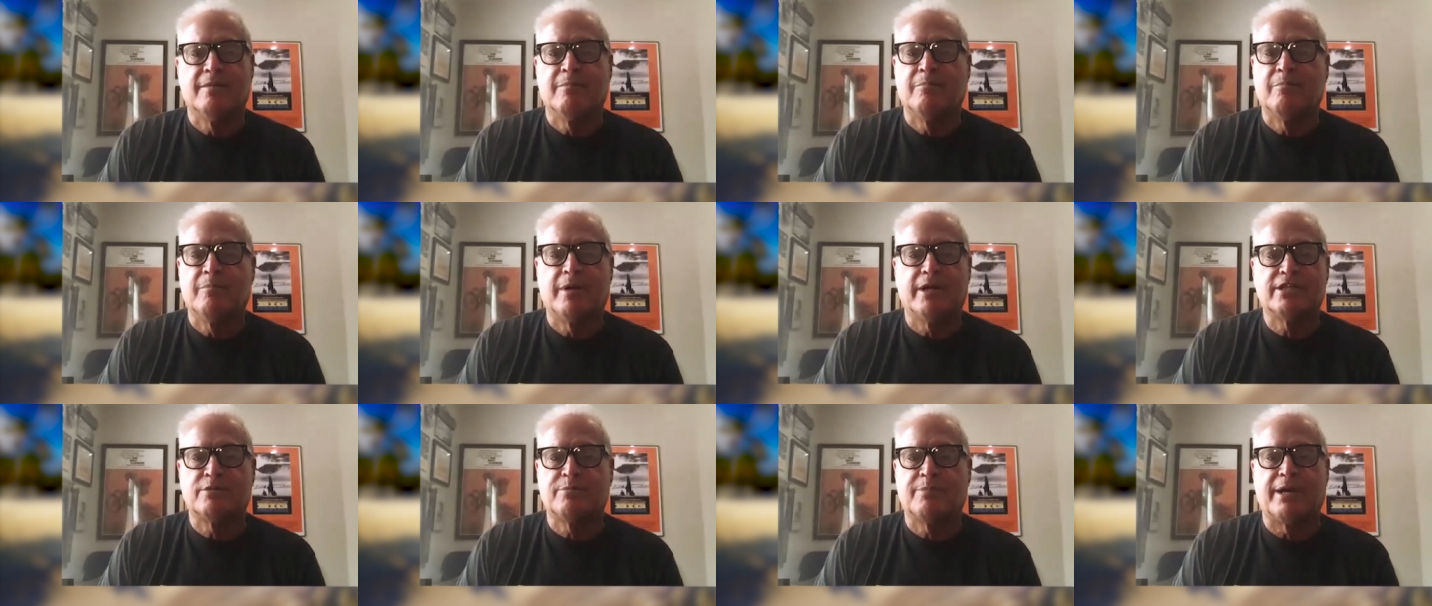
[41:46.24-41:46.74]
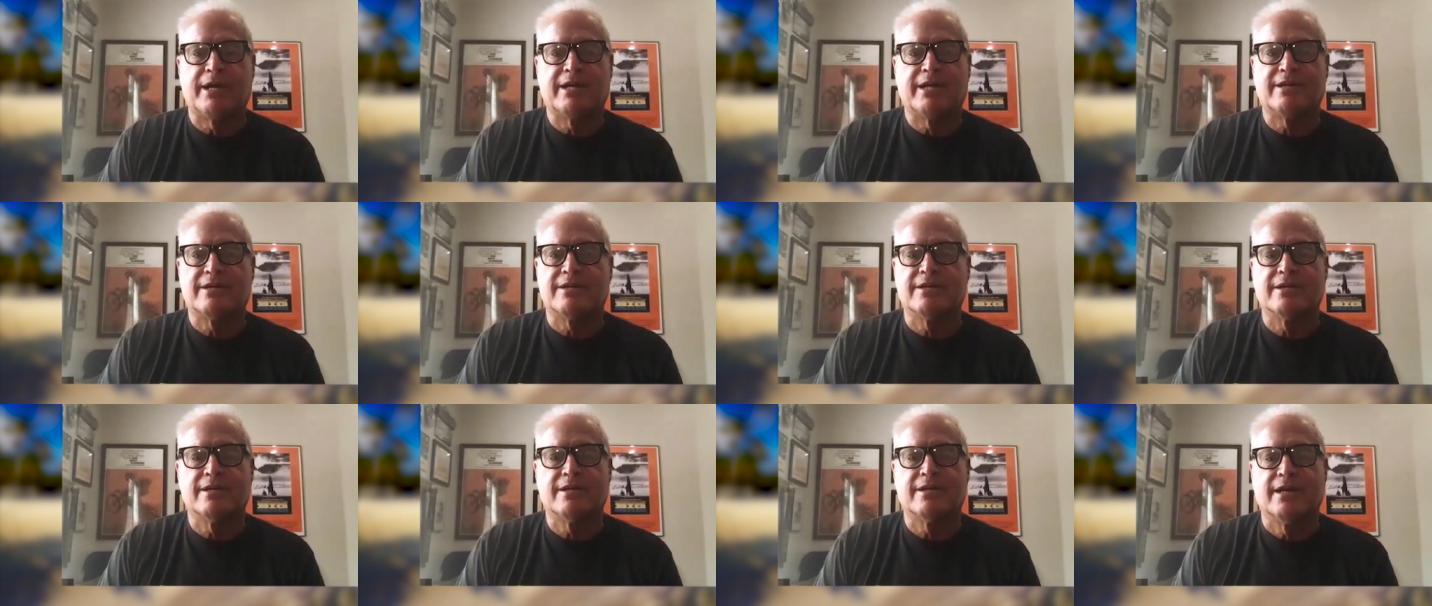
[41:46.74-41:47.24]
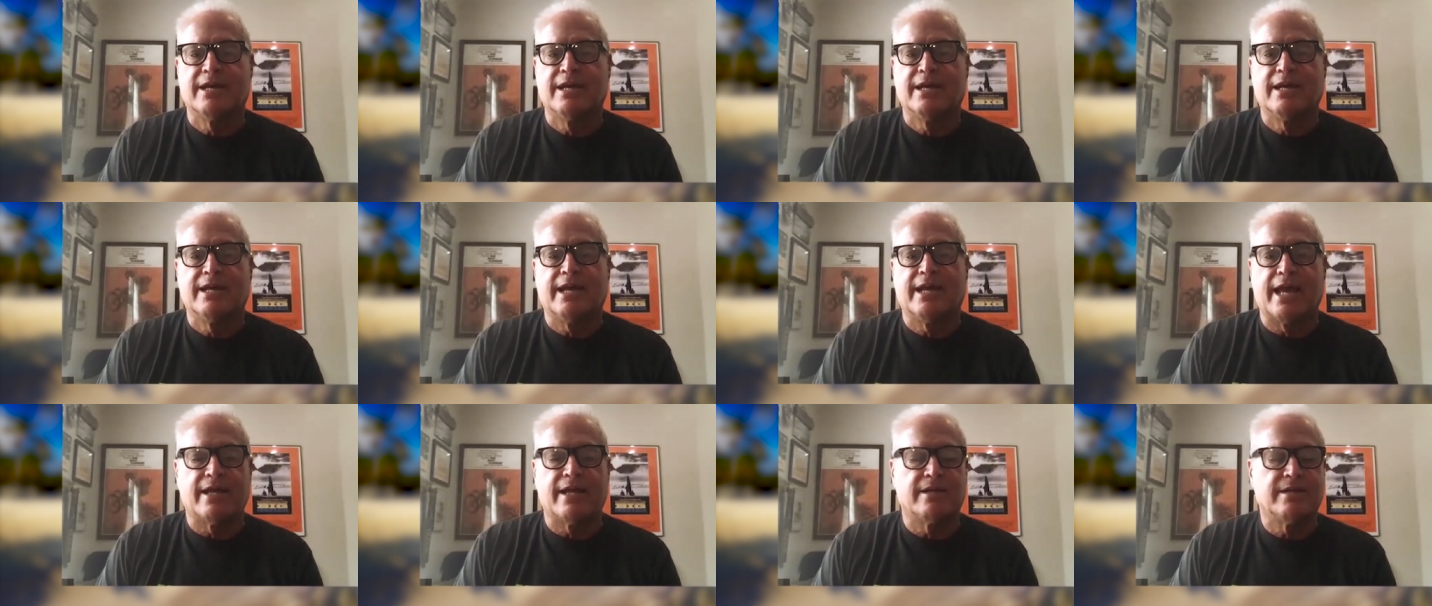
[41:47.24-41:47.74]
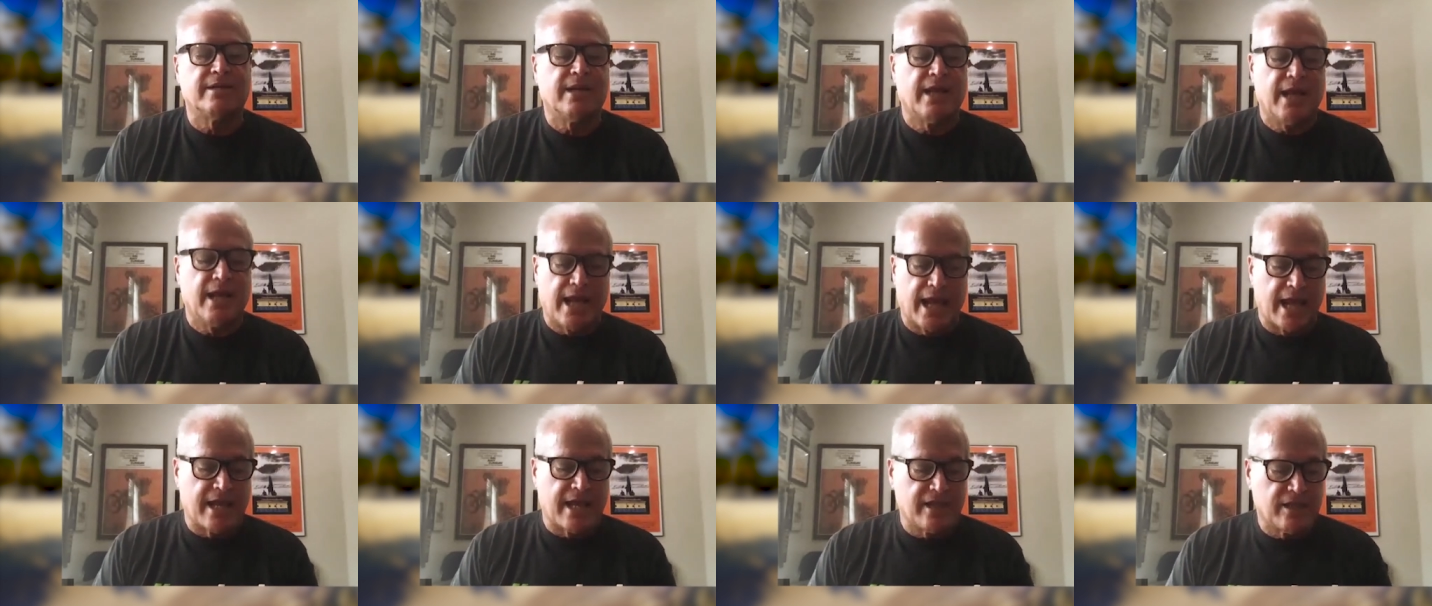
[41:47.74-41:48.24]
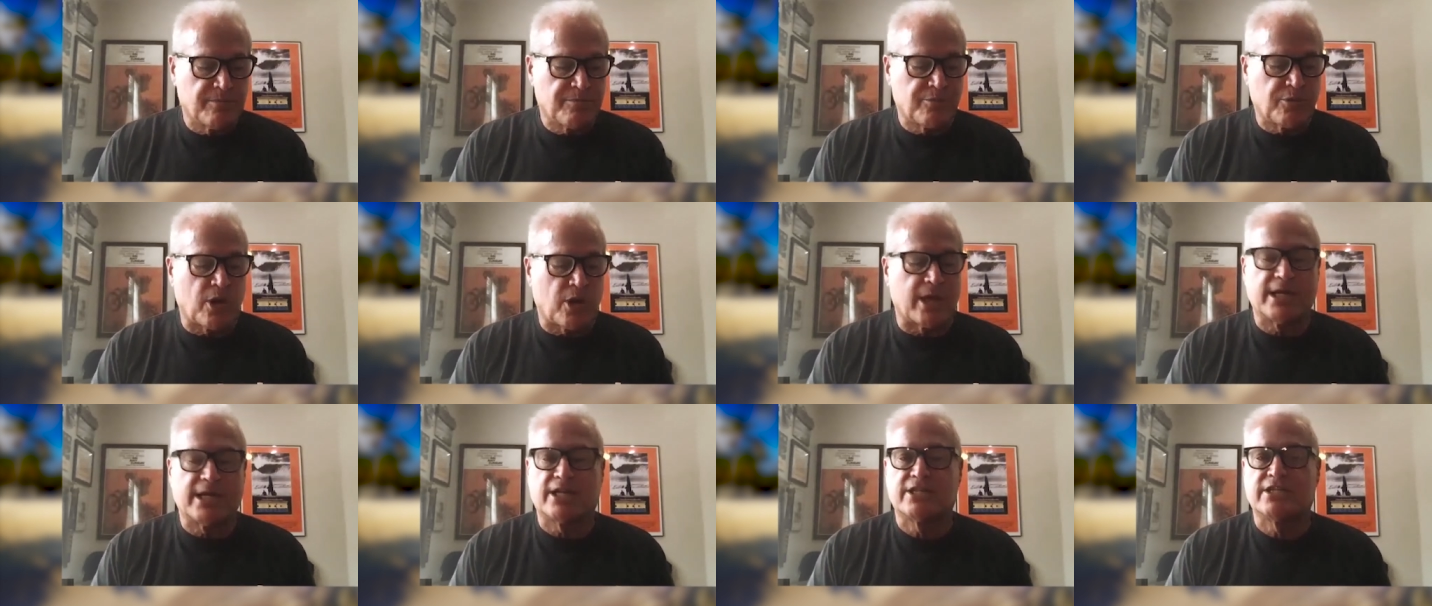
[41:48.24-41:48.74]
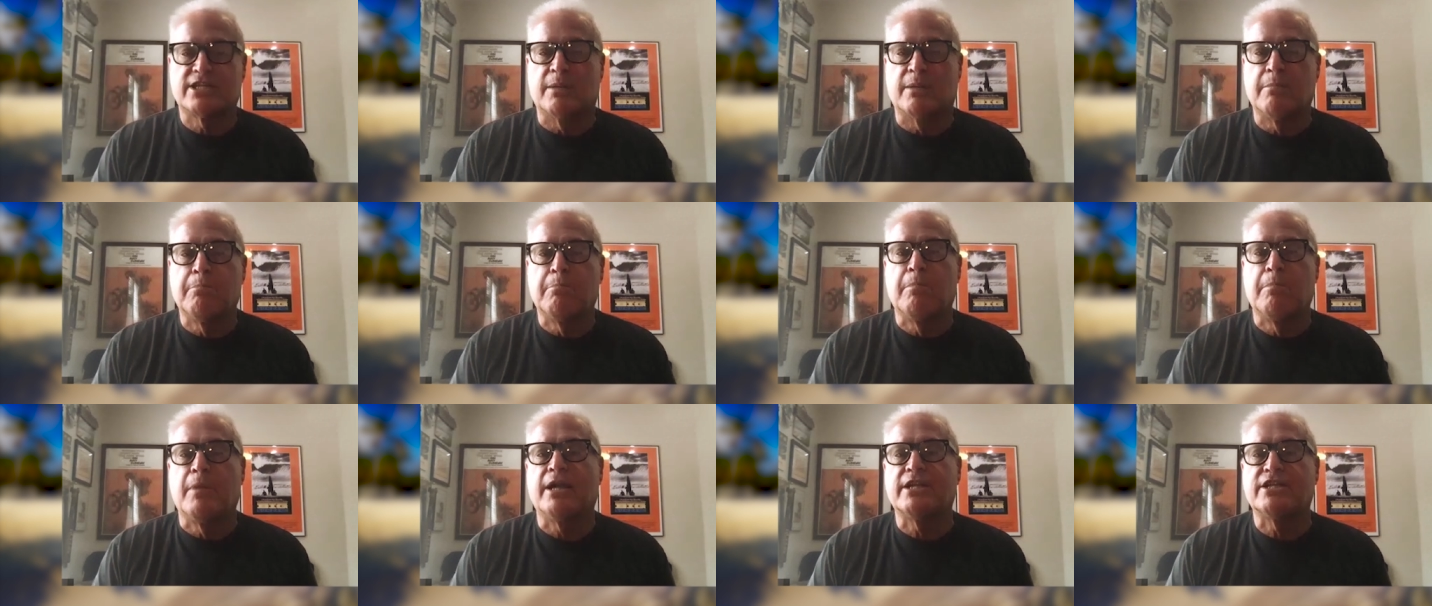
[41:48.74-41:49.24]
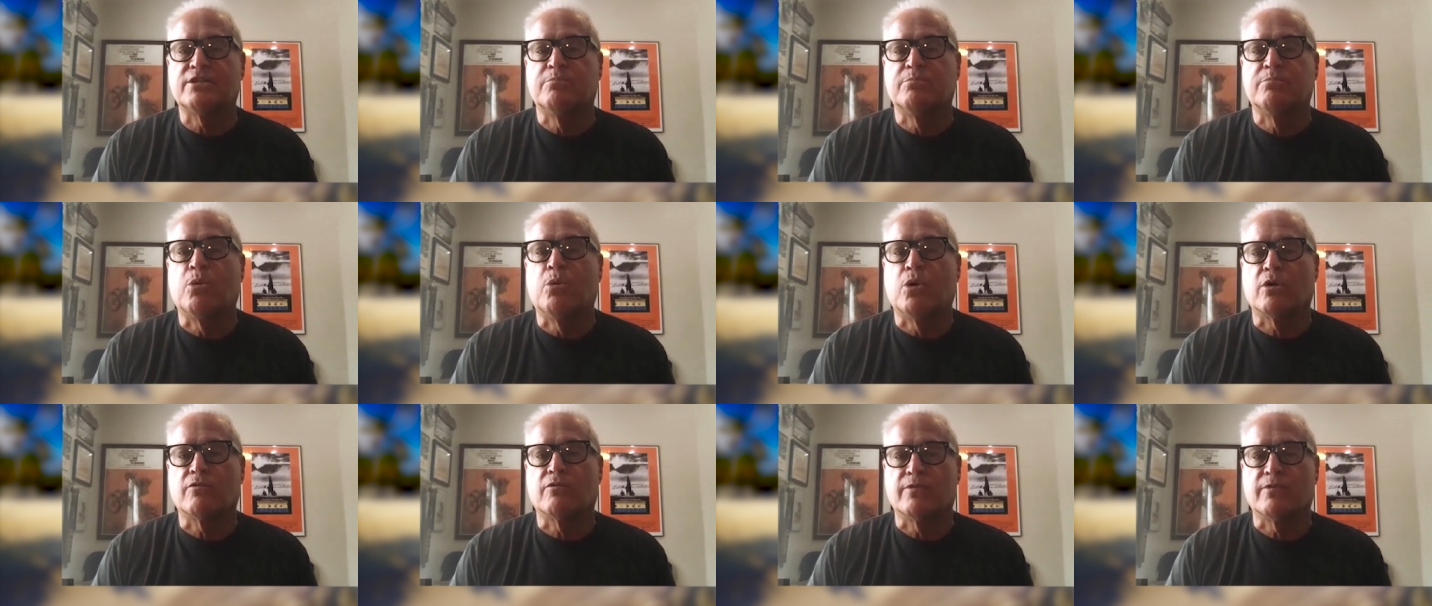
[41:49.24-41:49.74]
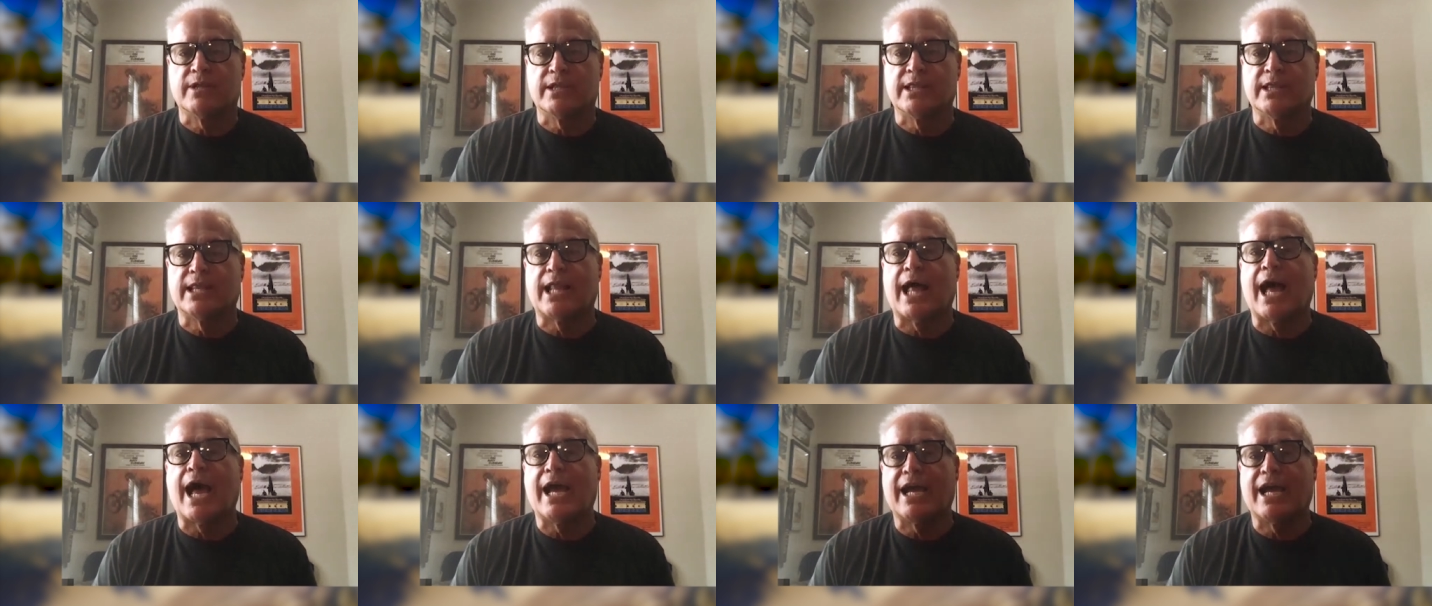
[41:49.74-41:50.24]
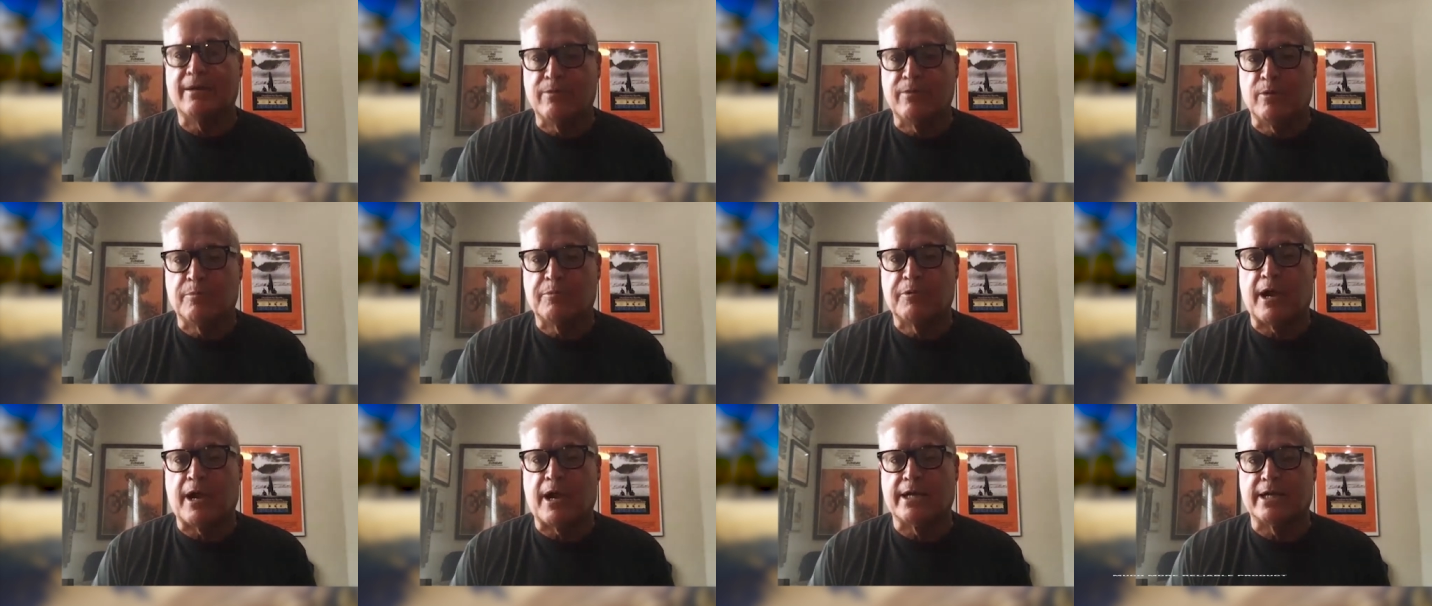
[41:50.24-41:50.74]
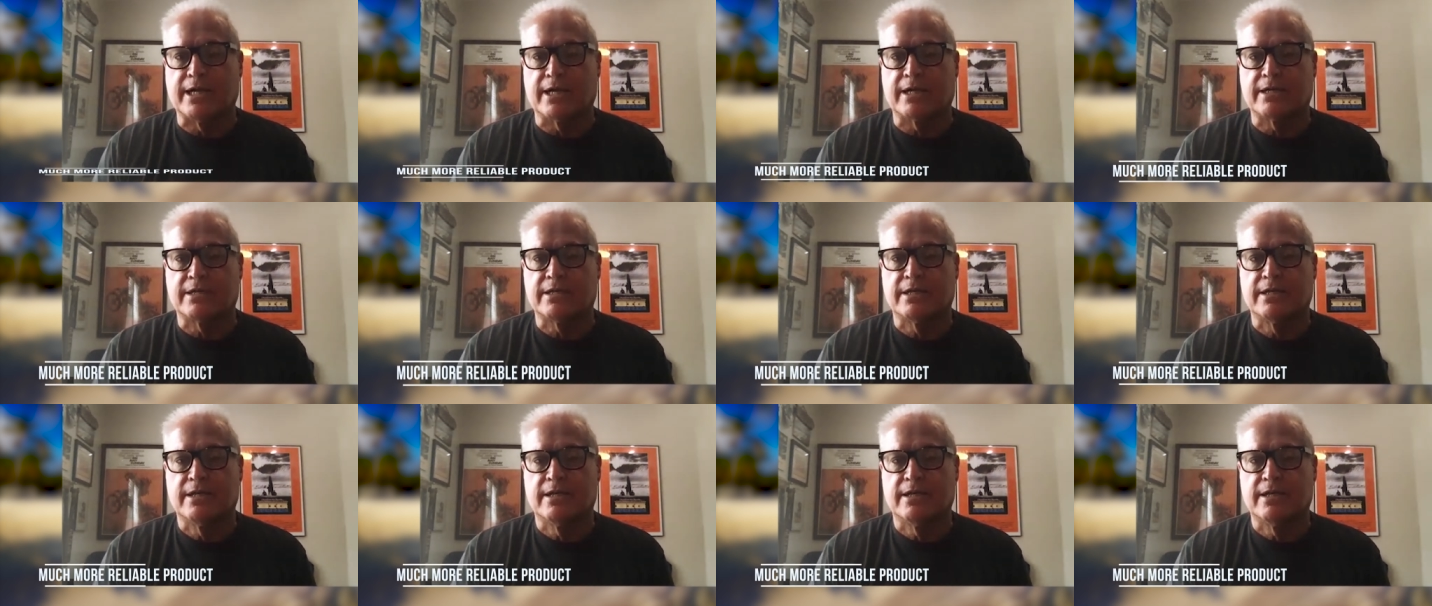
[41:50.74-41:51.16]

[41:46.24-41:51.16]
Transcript: Much better. And the product's a much more reliable product.